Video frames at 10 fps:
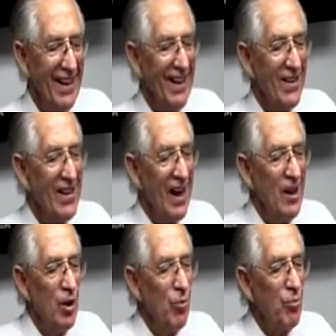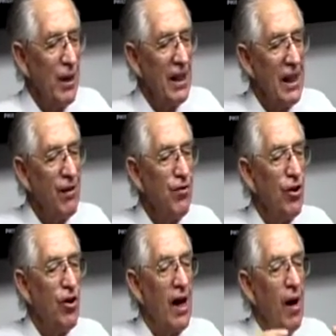Okay. But if
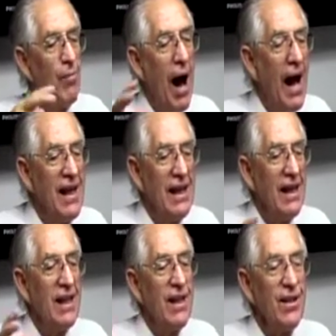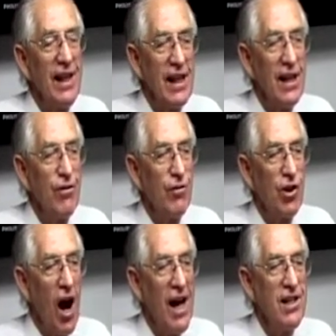you're abiding in the thinking of
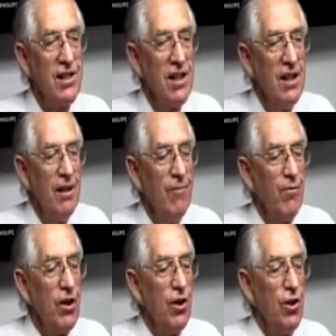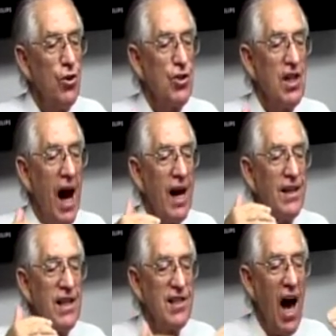Christ, you start
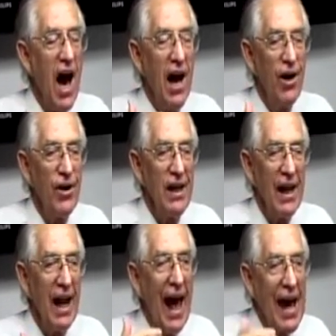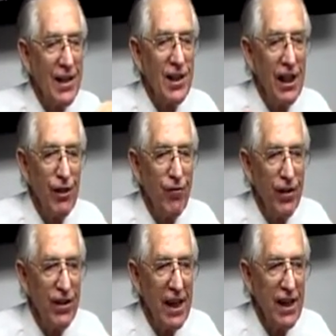desiring and asking for
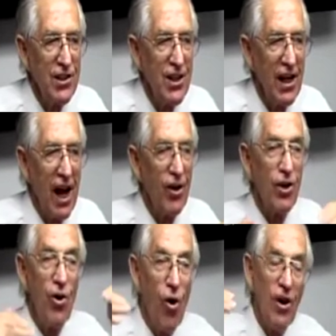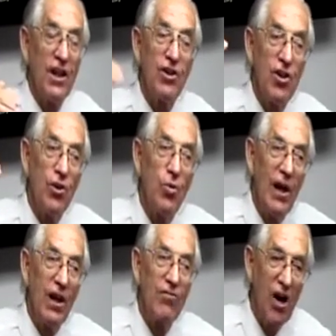things that are according to the
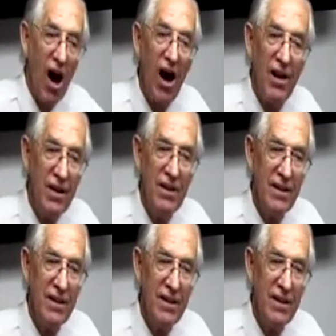will of God.